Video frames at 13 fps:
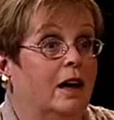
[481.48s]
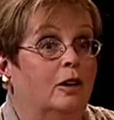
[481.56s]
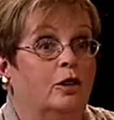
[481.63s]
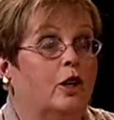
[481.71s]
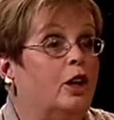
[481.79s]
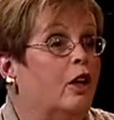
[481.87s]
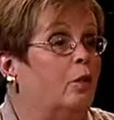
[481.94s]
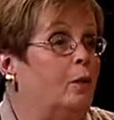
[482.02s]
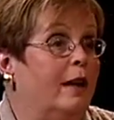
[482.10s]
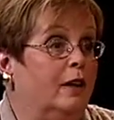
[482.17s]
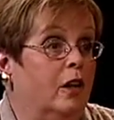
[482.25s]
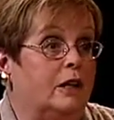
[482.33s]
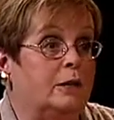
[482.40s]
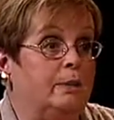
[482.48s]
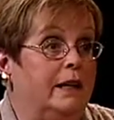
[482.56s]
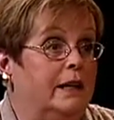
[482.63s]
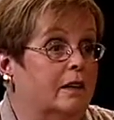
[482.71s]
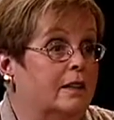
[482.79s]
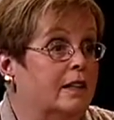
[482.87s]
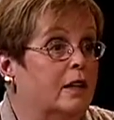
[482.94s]
Look at all the weight loss
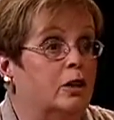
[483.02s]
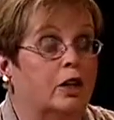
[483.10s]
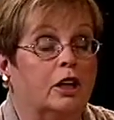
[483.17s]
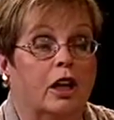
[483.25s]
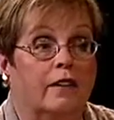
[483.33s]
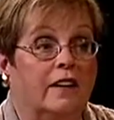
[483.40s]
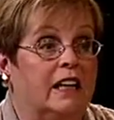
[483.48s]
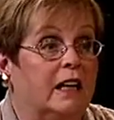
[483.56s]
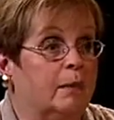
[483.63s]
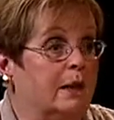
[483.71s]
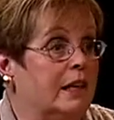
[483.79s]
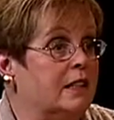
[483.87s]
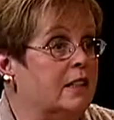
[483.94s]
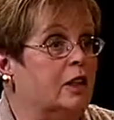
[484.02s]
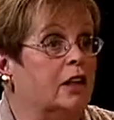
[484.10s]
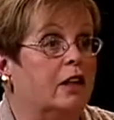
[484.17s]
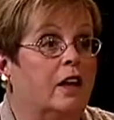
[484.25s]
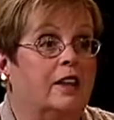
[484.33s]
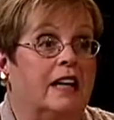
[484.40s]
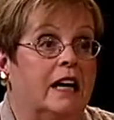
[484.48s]
pills. Look at all the gimmicks. Look at
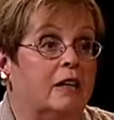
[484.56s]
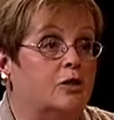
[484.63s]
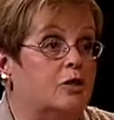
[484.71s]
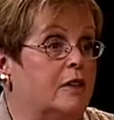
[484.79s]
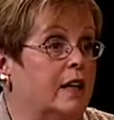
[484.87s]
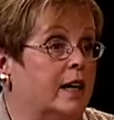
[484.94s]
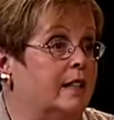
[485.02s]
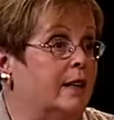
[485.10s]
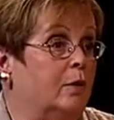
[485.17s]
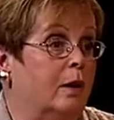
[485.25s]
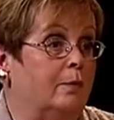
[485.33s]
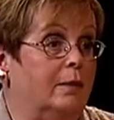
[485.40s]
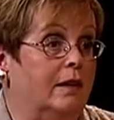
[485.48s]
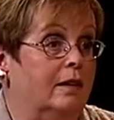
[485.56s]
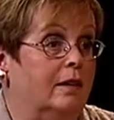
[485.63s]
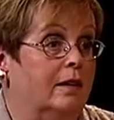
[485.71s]
all the exercise equipment.